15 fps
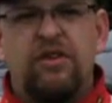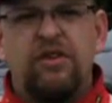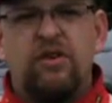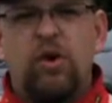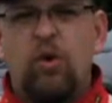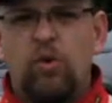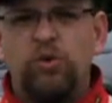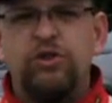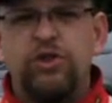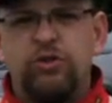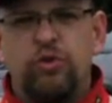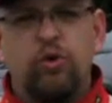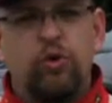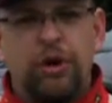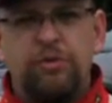holds
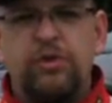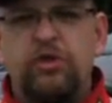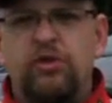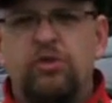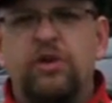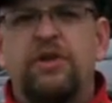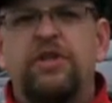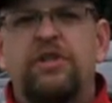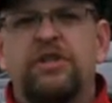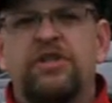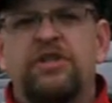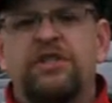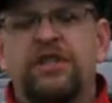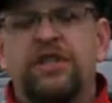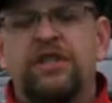you, grips you into the
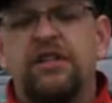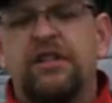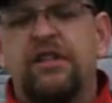seat.